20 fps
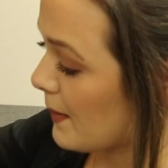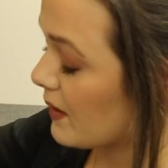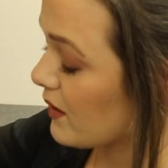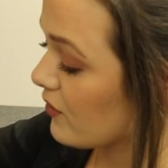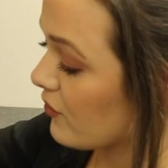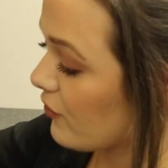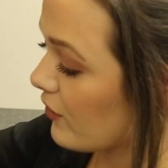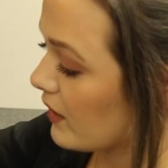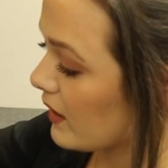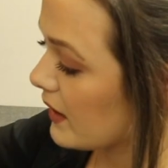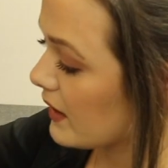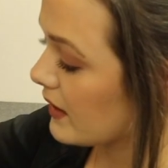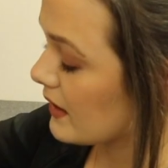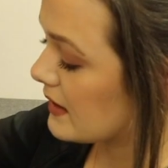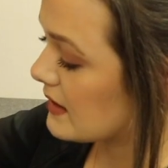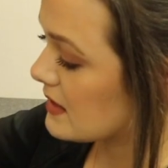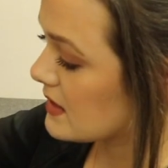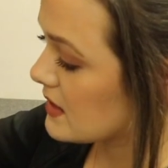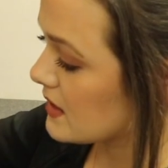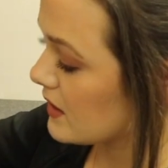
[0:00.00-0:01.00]
I'm gonna fill it
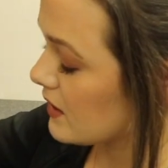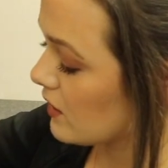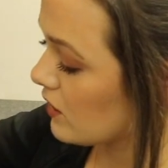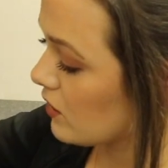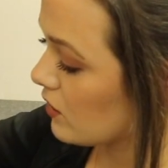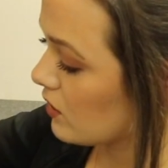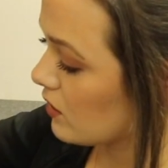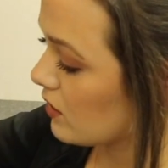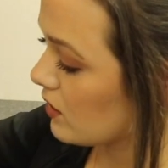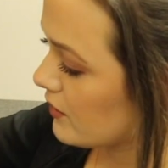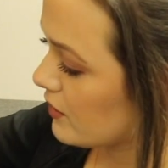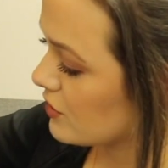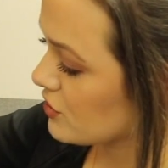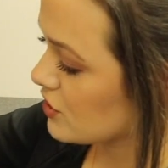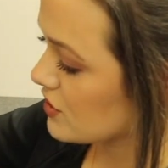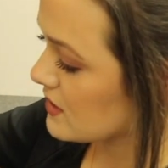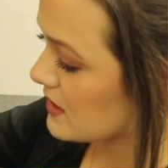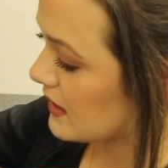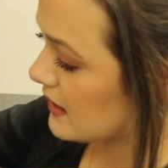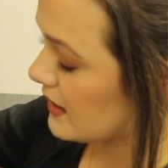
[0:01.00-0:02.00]
until there's
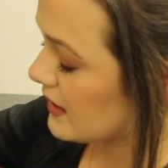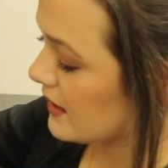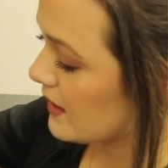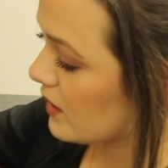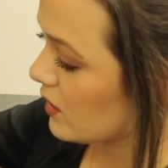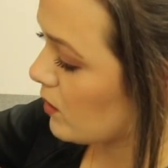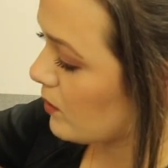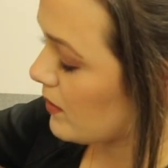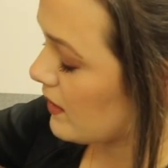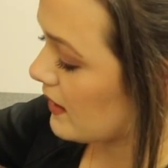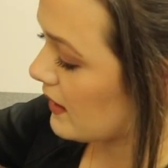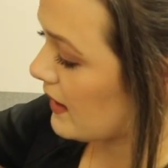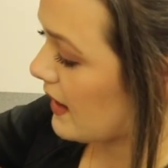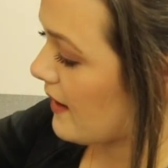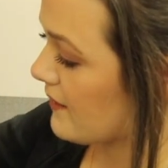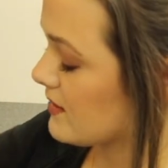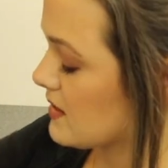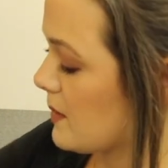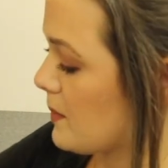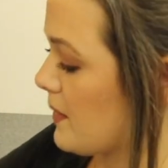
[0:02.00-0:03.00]
just a little bit
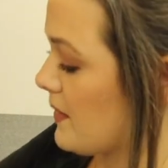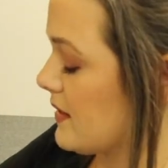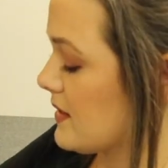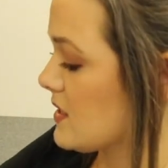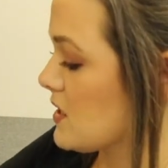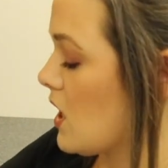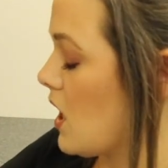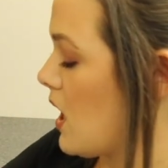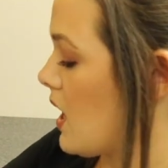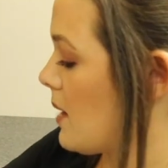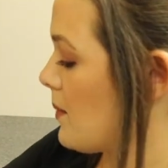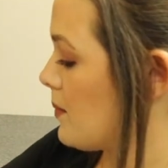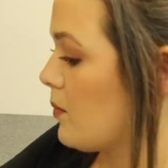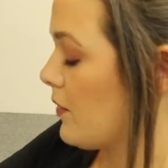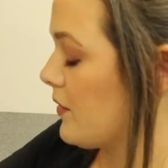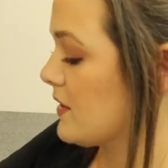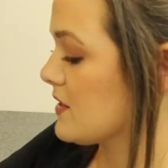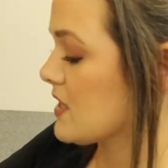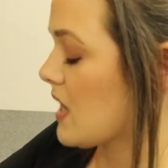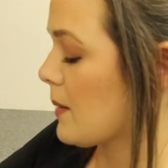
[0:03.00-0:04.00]
left up at the top,
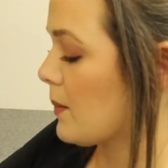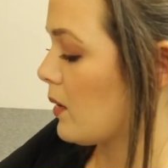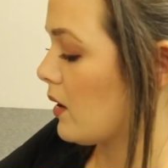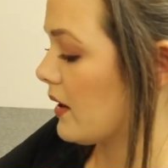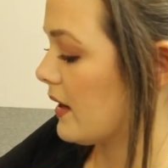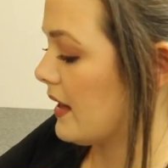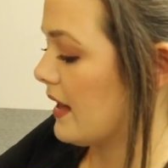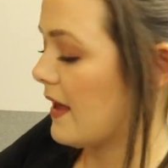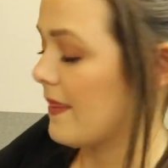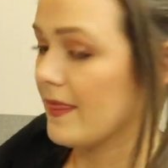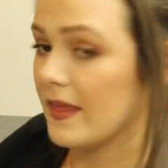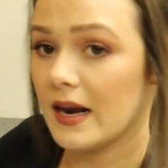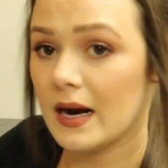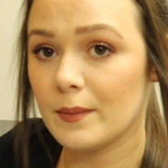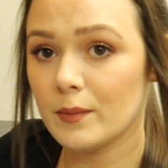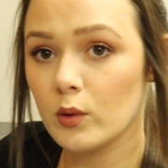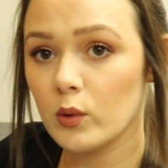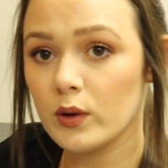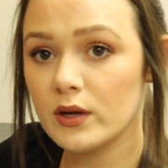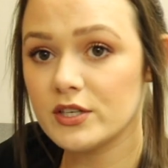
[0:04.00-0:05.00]
put the top on it, and then
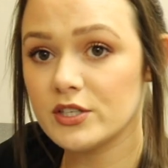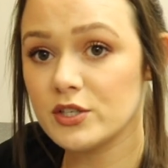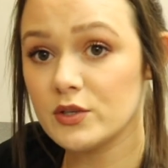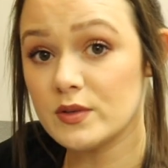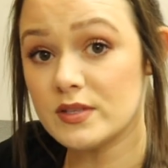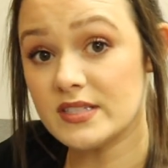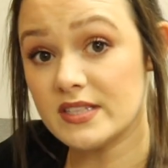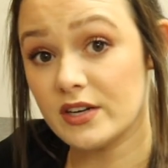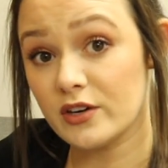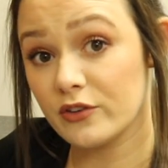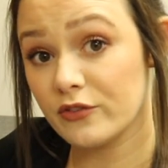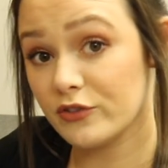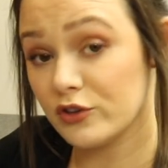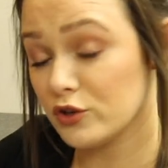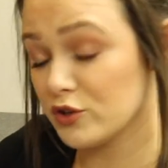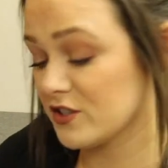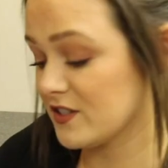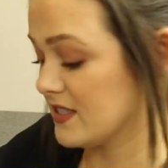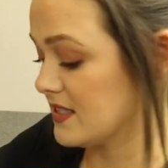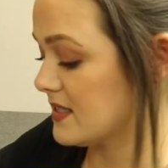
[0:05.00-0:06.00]
I'm going to
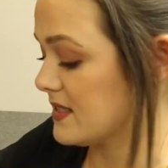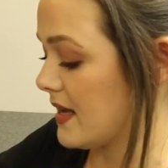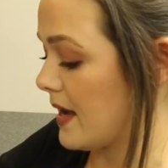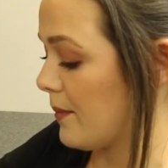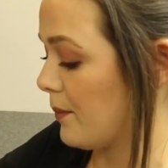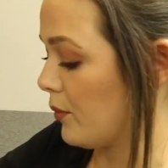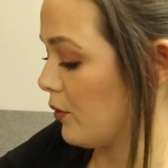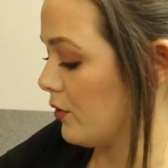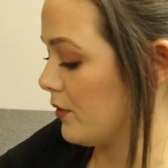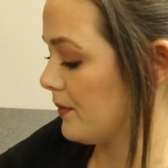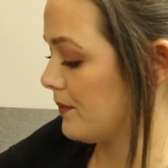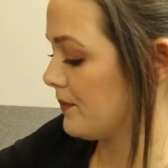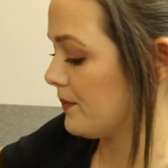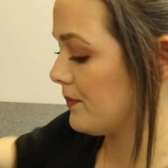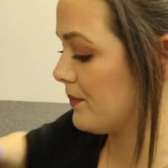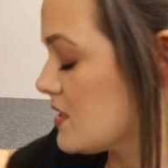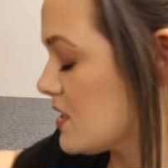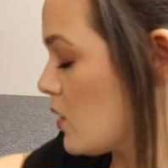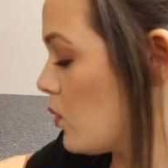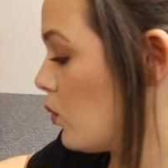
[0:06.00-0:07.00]
centrifuge the sample.
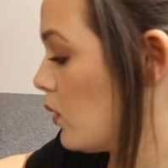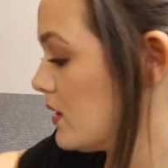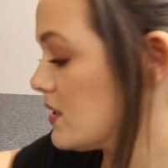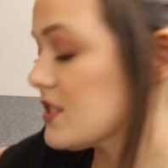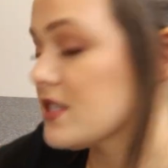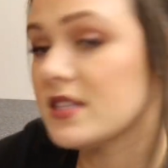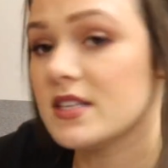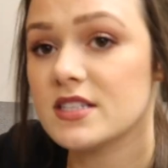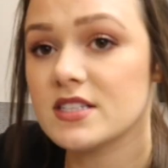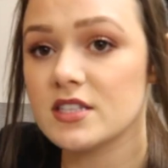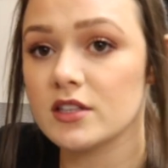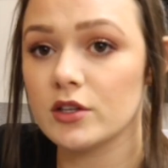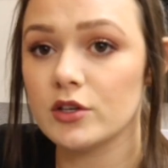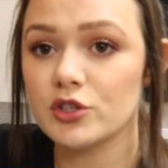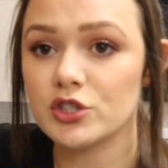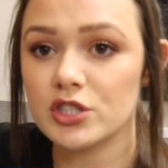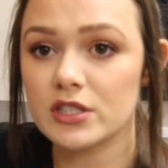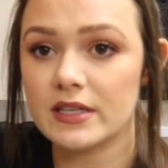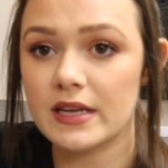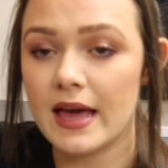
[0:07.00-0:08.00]
So once the
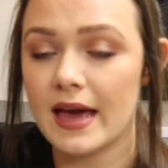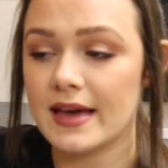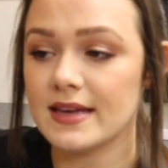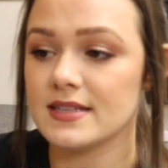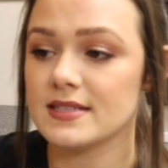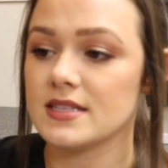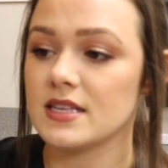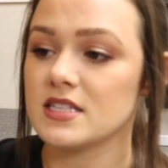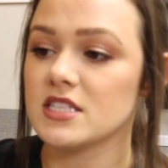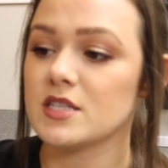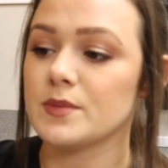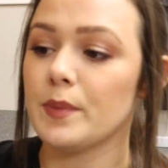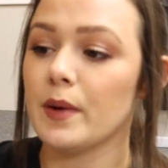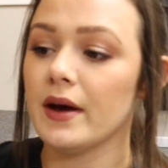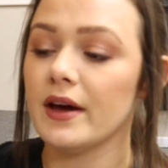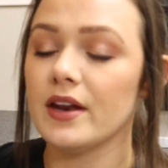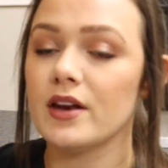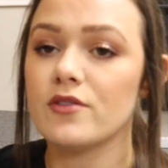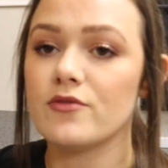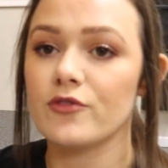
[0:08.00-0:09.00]
solution has
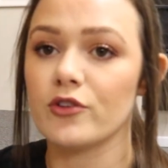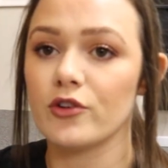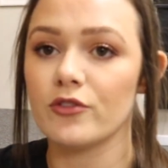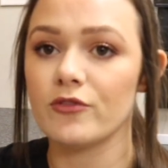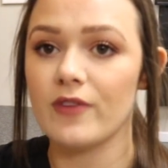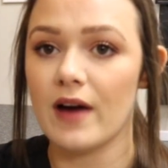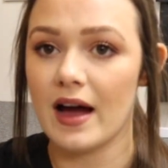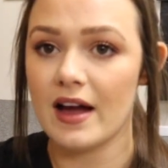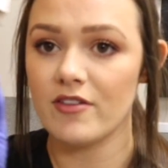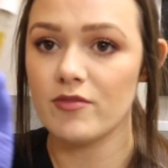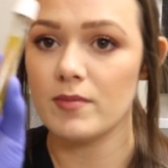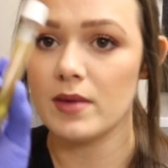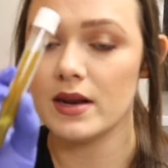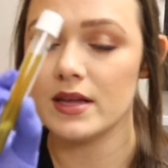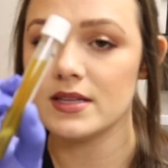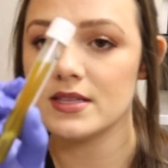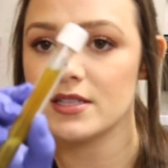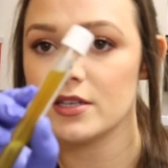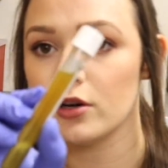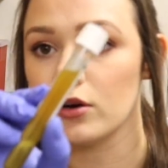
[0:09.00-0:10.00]
spun for 5
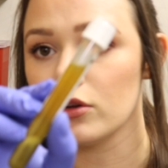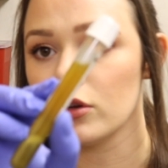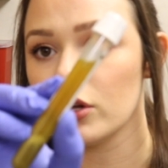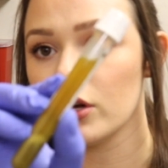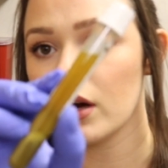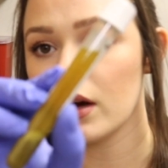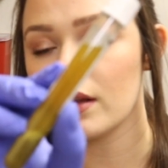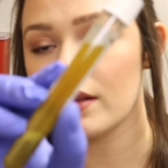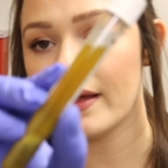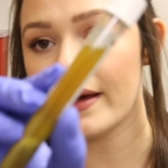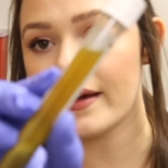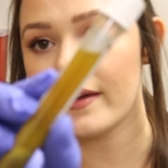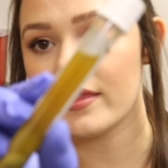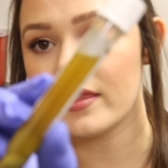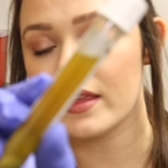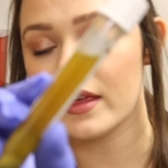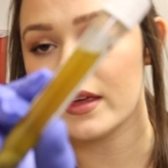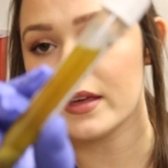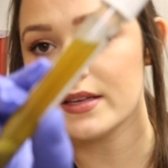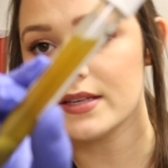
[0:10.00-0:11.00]
minutes, it'll look like
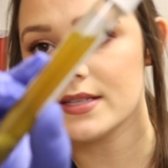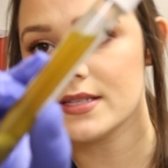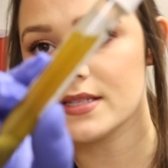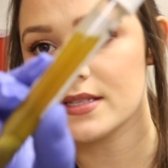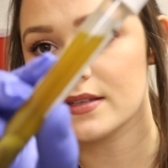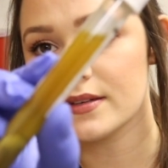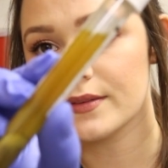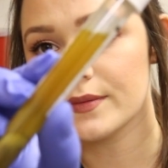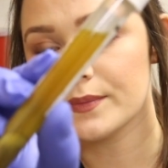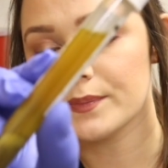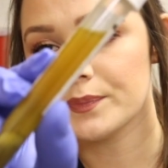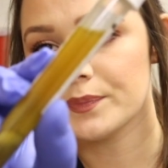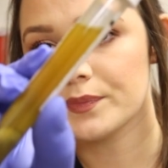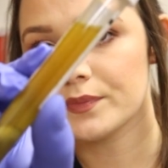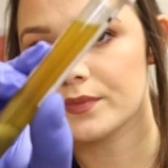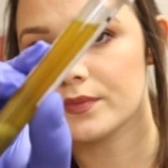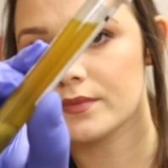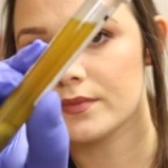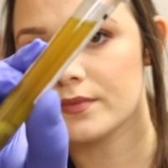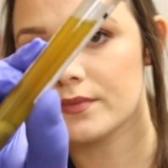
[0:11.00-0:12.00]
this.
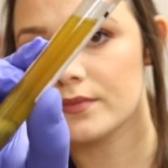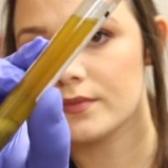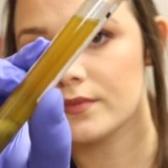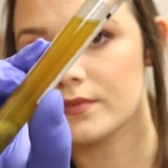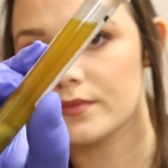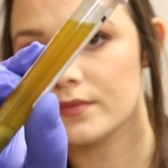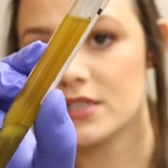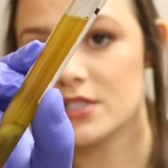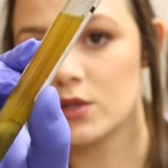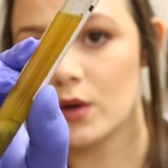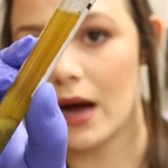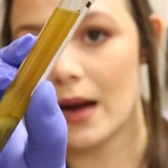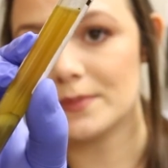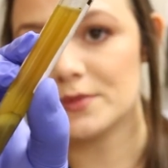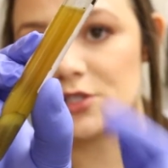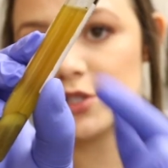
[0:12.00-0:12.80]
So I'm